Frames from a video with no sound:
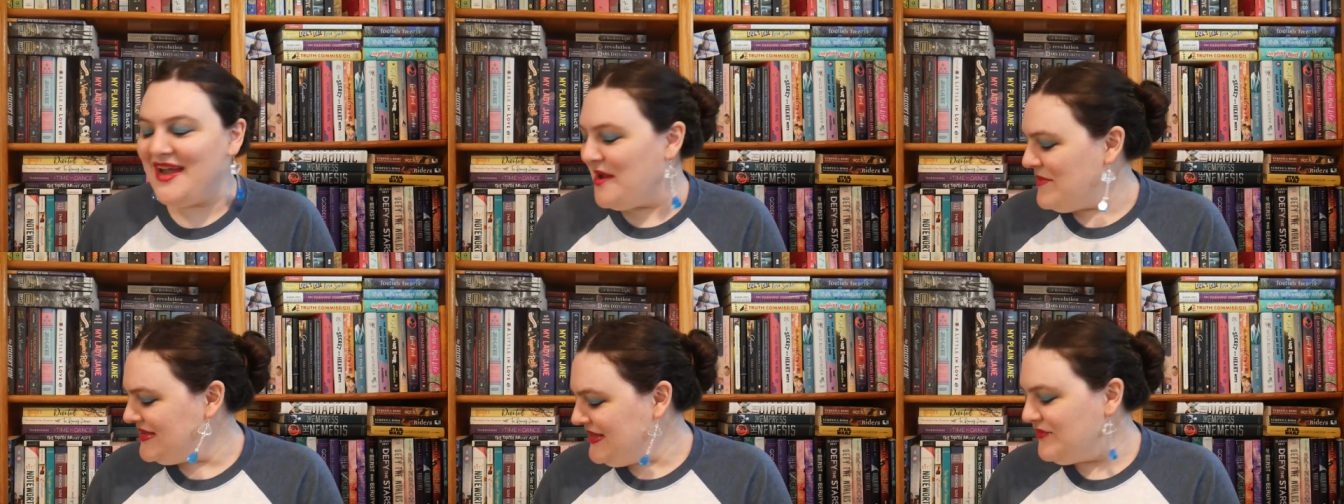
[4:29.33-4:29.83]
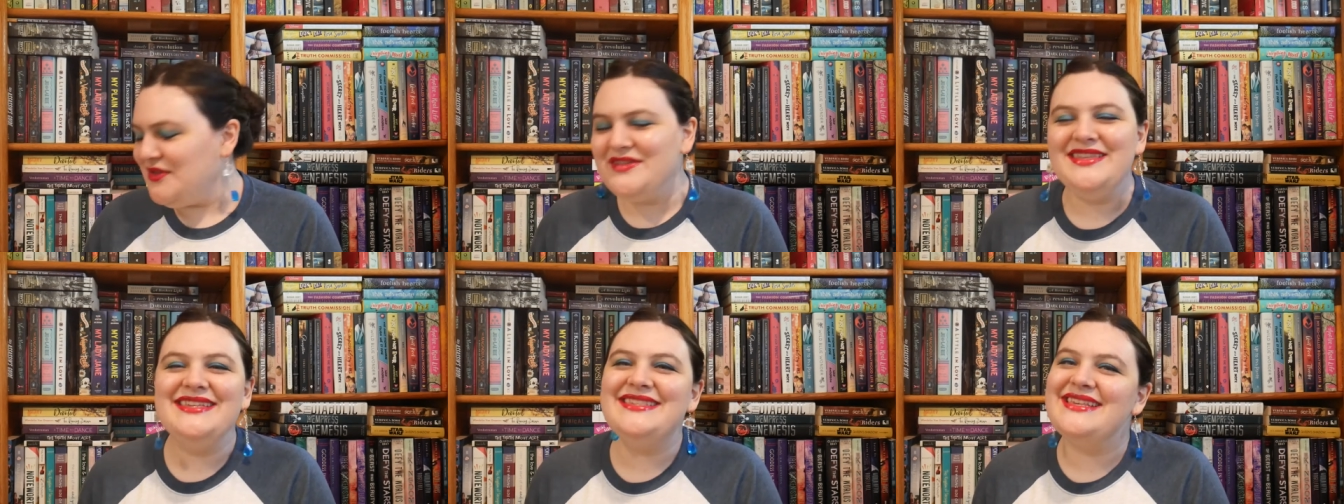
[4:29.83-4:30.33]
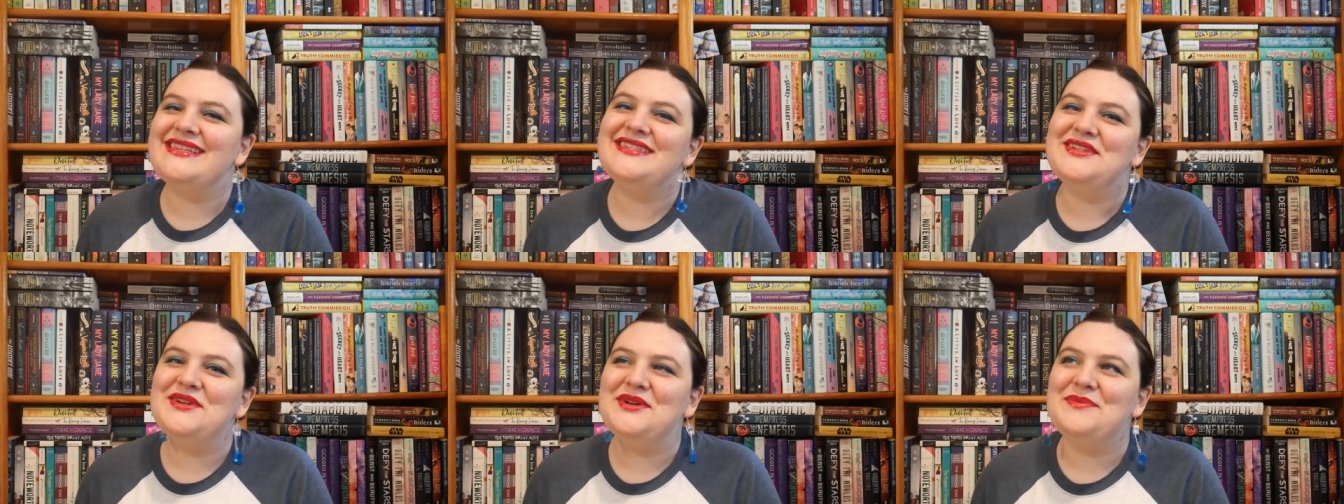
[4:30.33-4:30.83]
Um, several of these
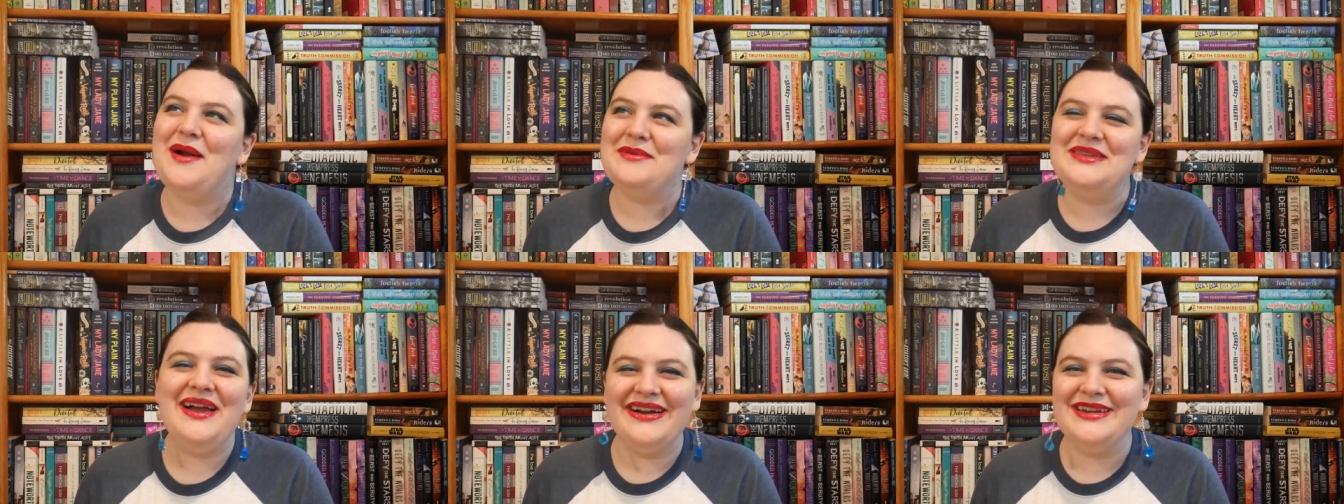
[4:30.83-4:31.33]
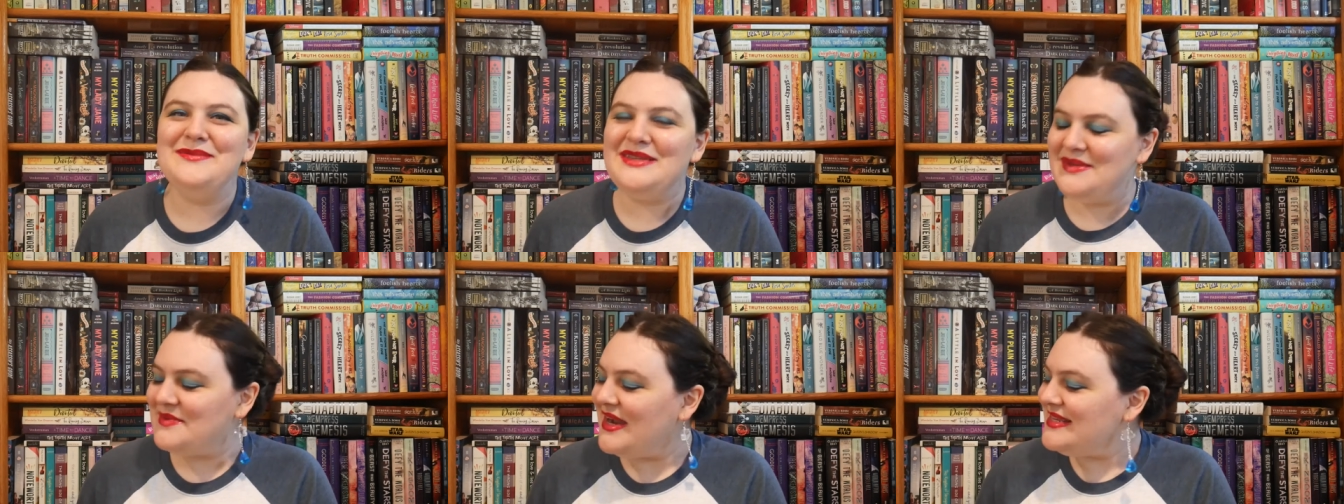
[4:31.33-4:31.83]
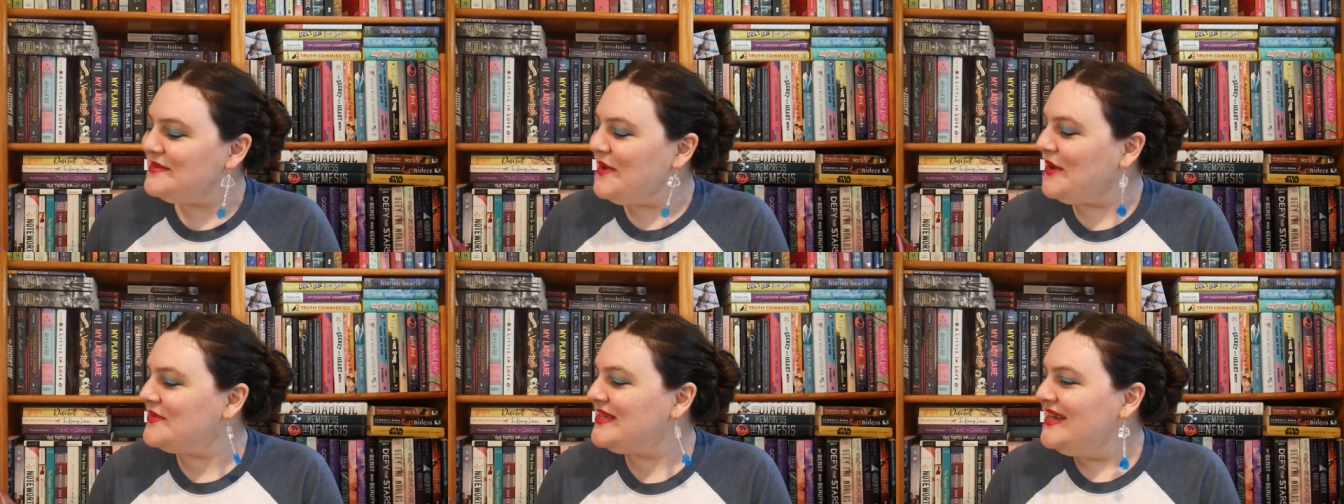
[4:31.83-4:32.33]
last you're probably not going to be surprised
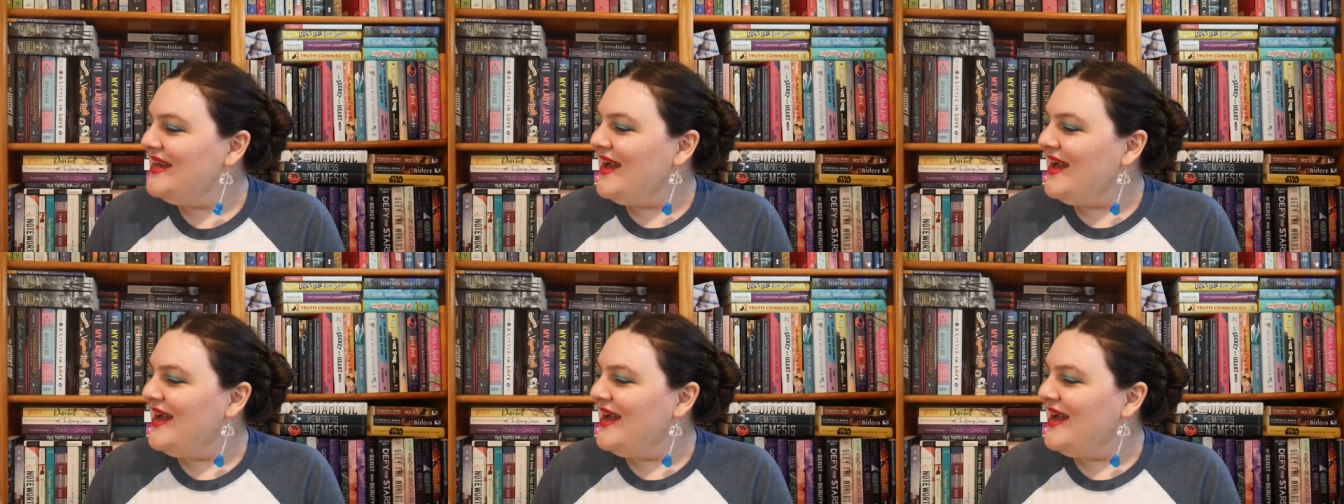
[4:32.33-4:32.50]
about.